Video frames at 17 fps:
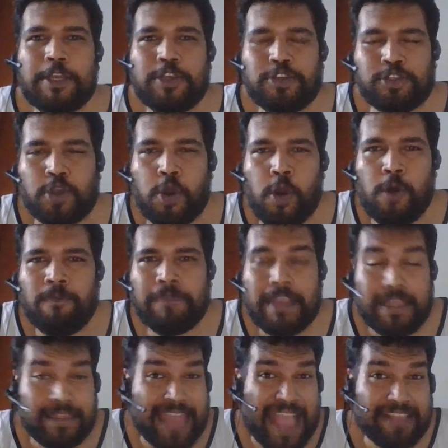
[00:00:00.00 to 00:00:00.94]
So
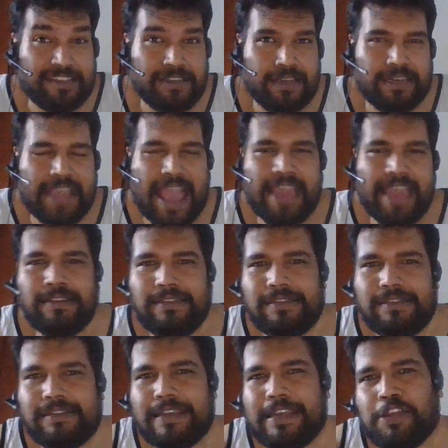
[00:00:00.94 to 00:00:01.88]
that's it,
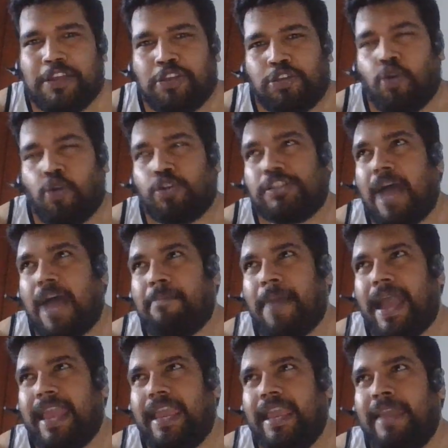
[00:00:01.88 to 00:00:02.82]
guys. Those are
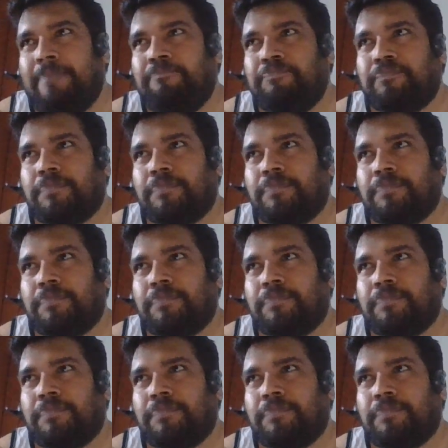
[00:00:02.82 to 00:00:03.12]
my